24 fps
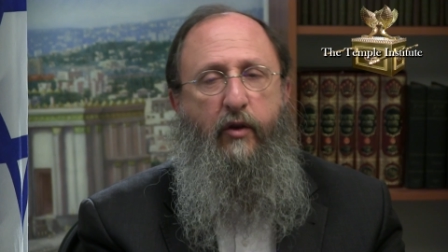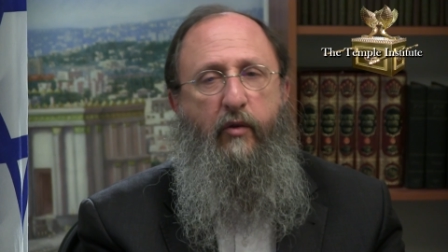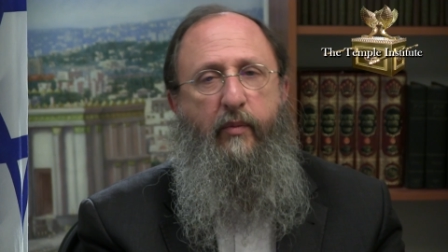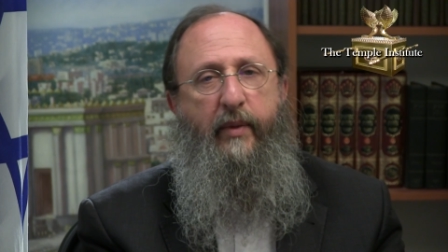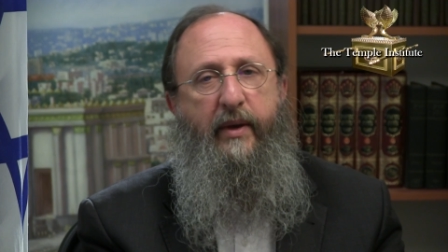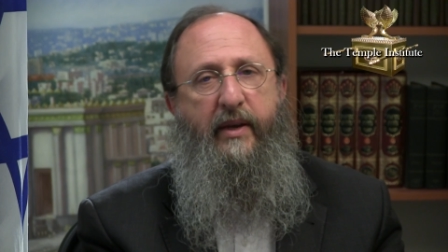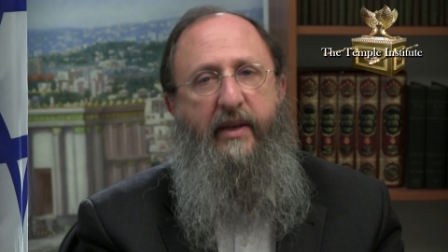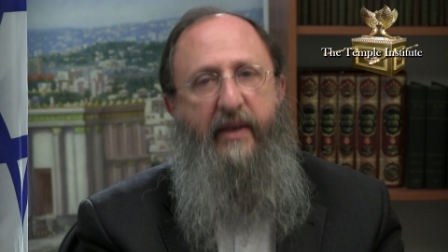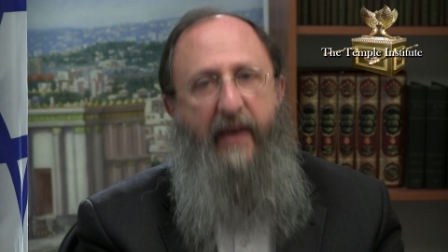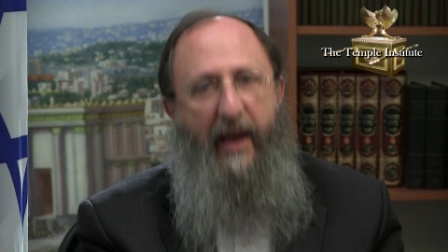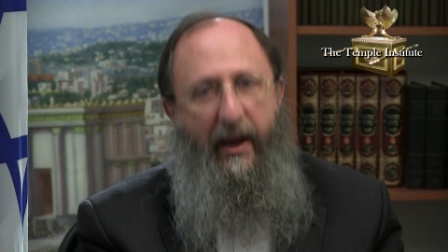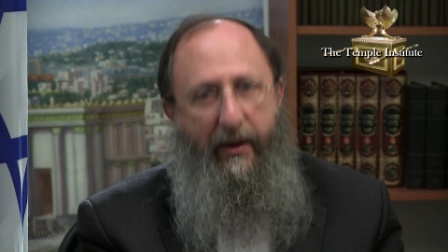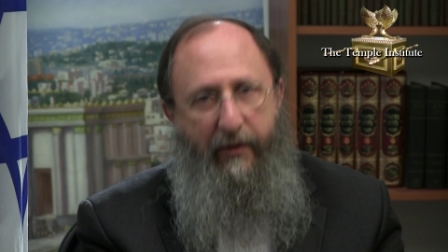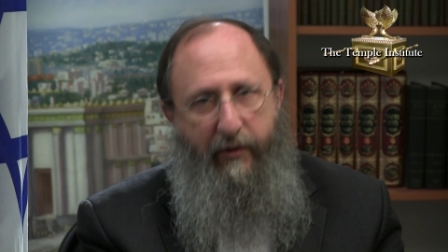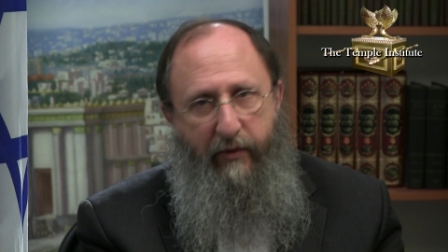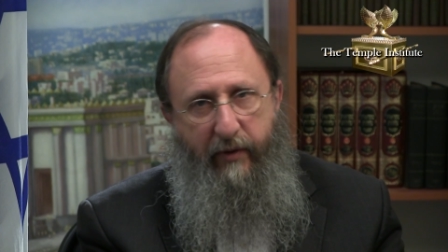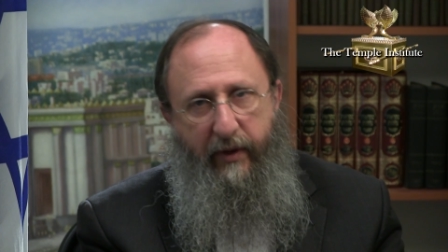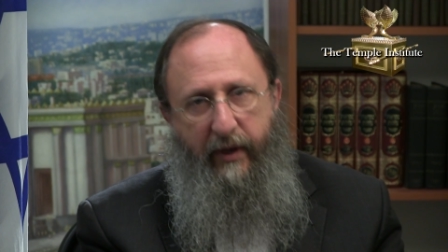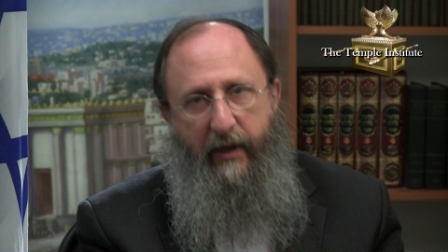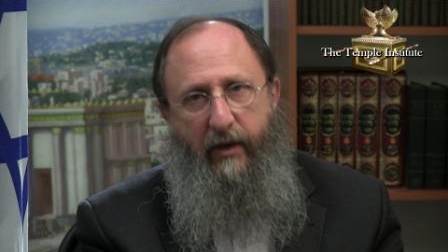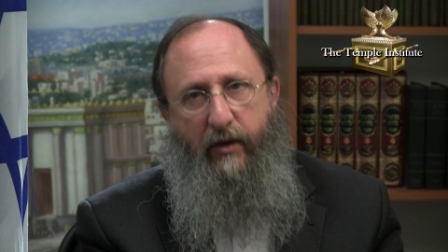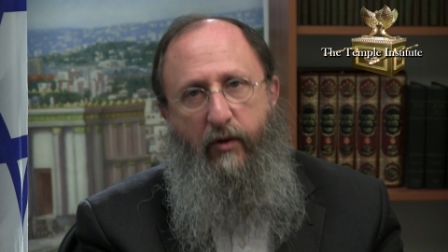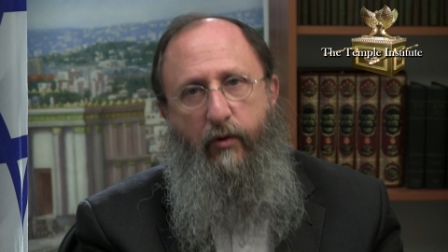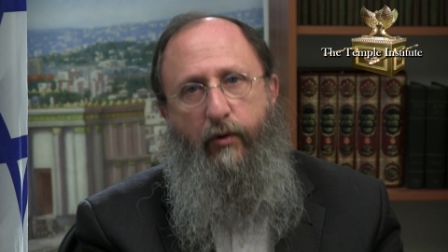you may gather
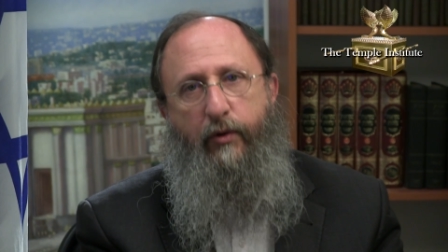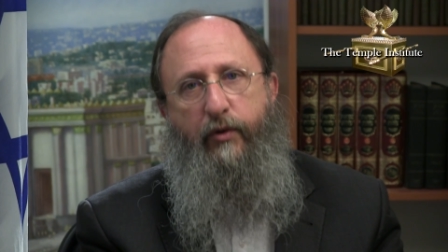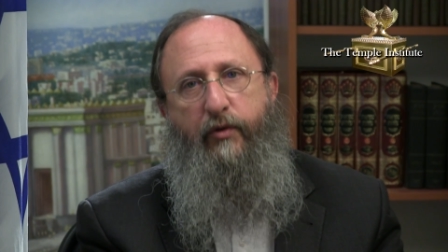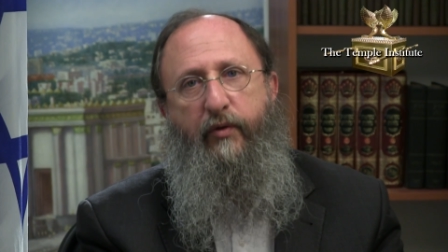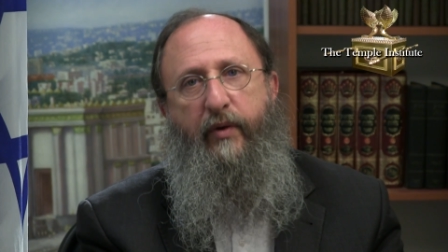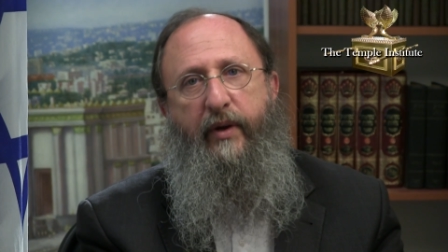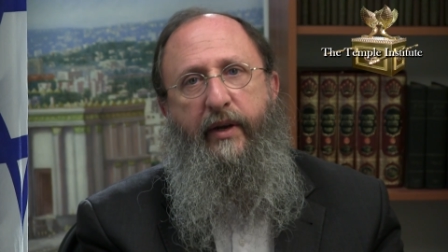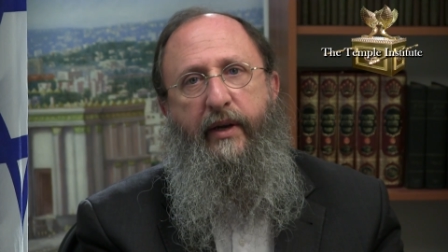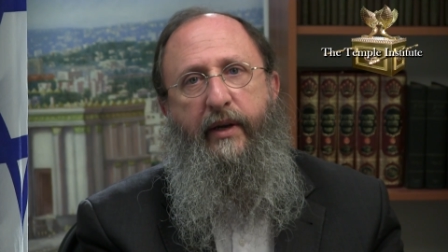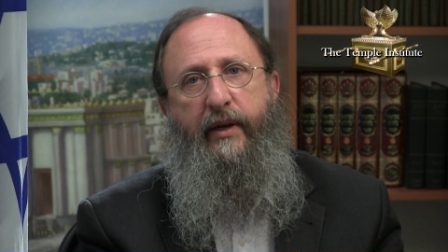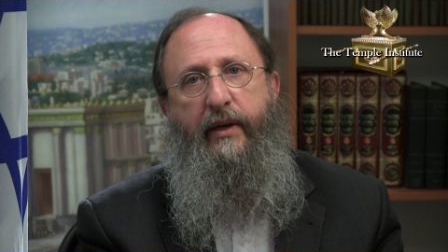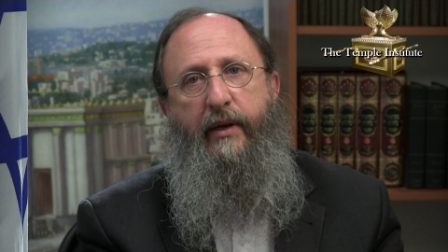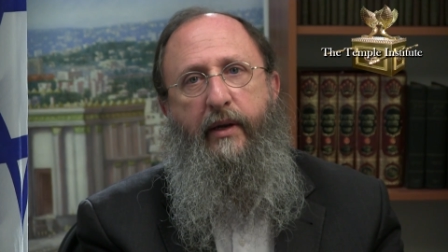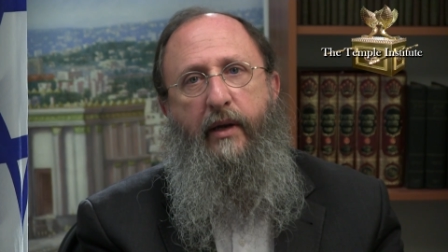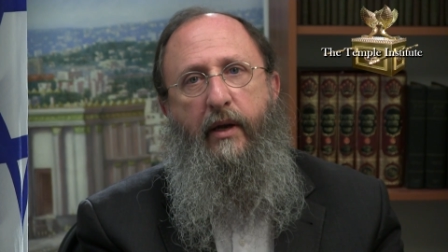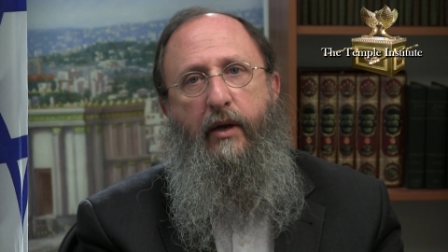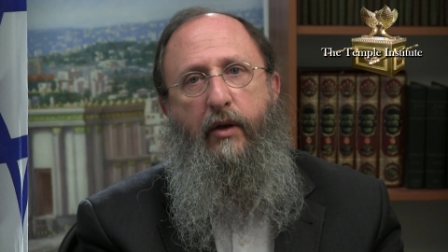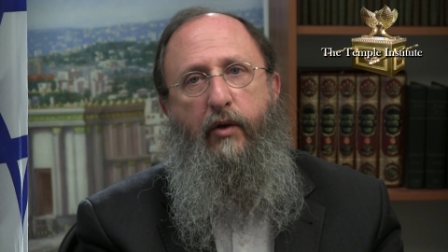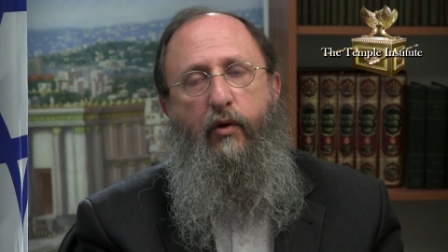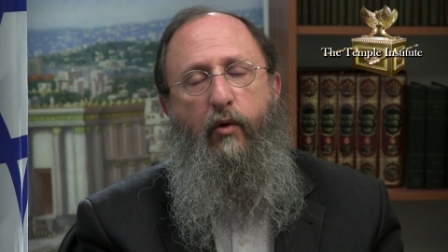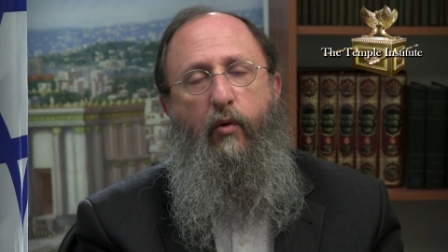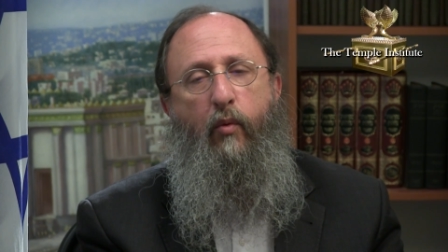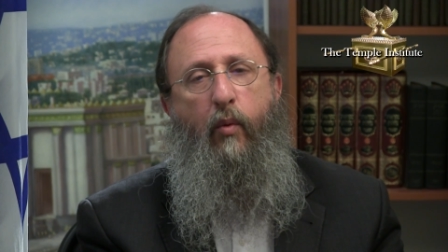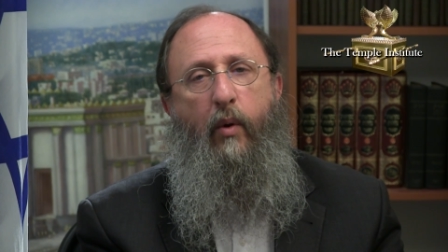in your grain,
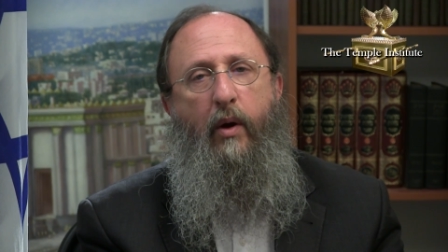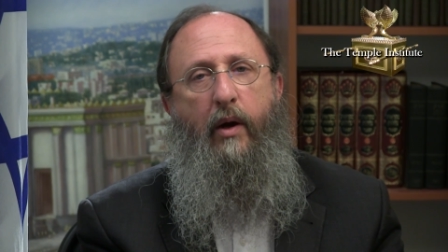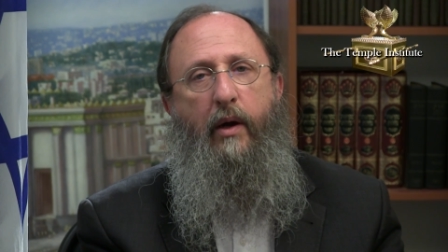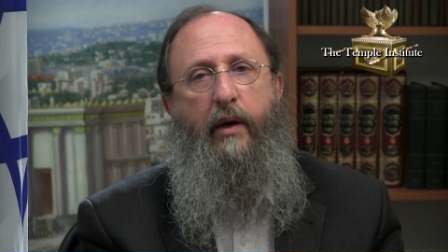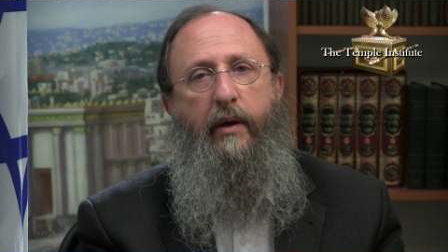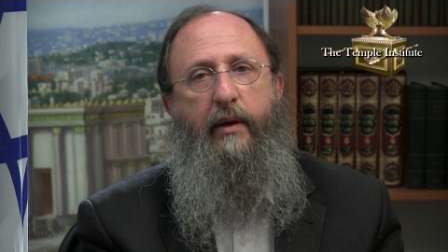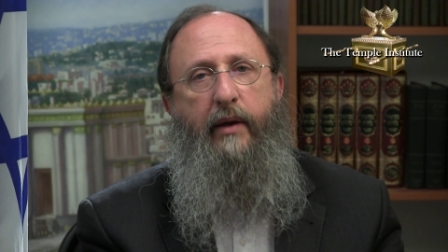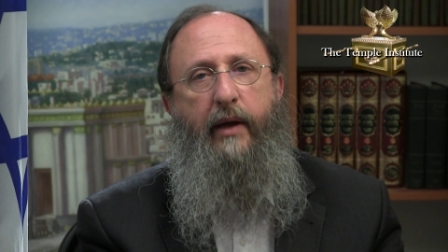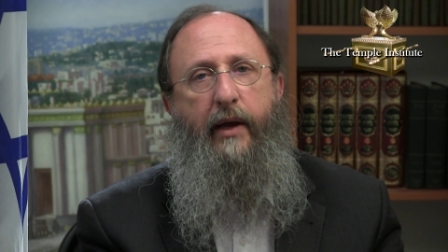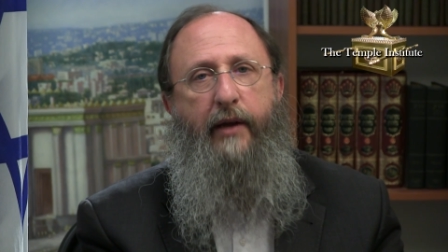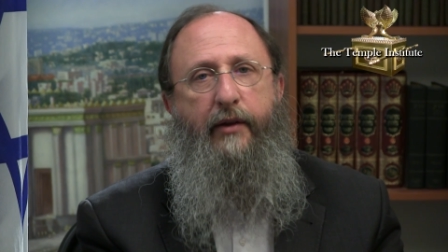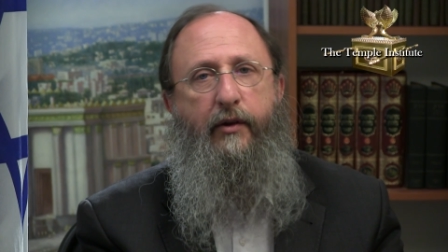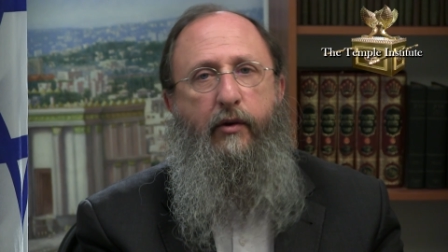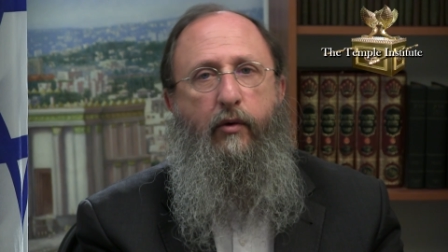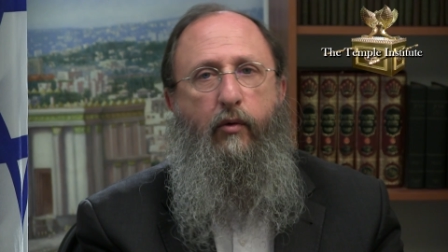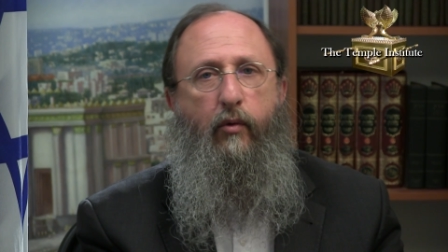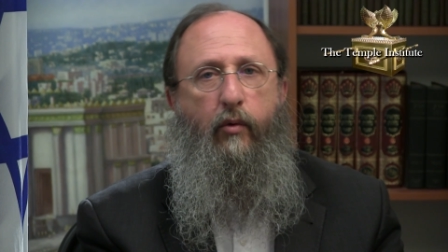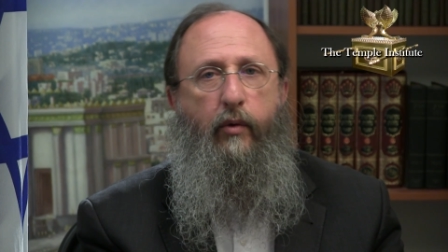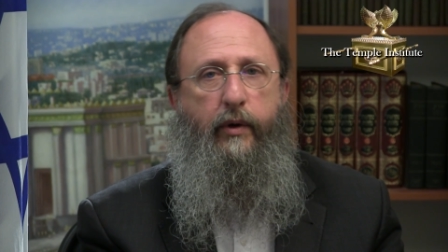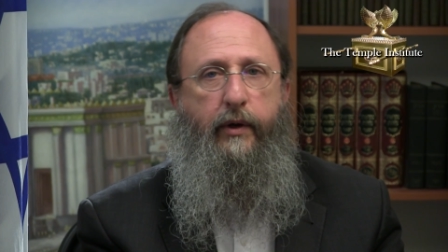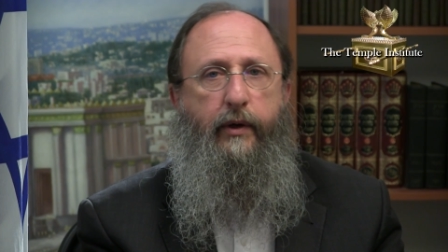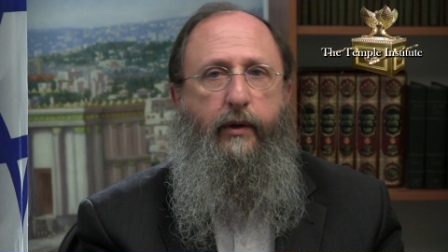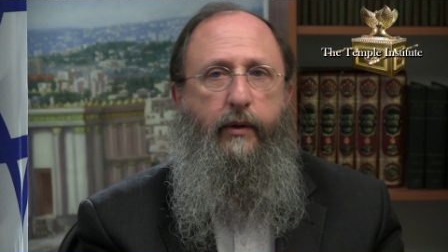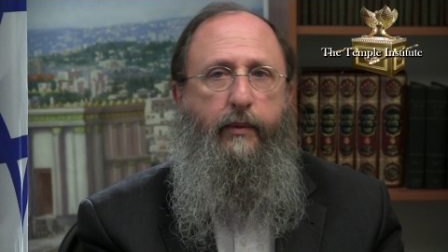your wine, and your
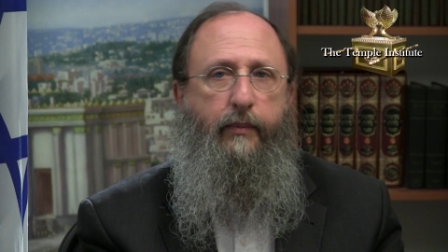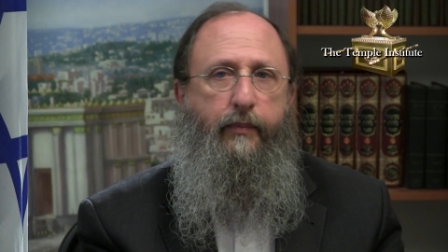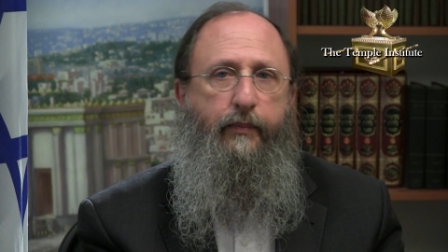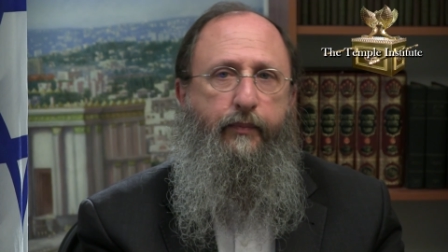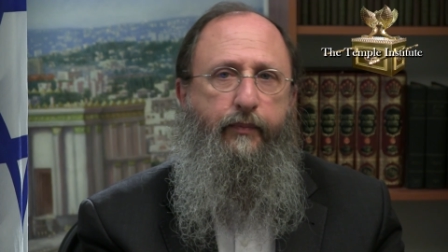oil.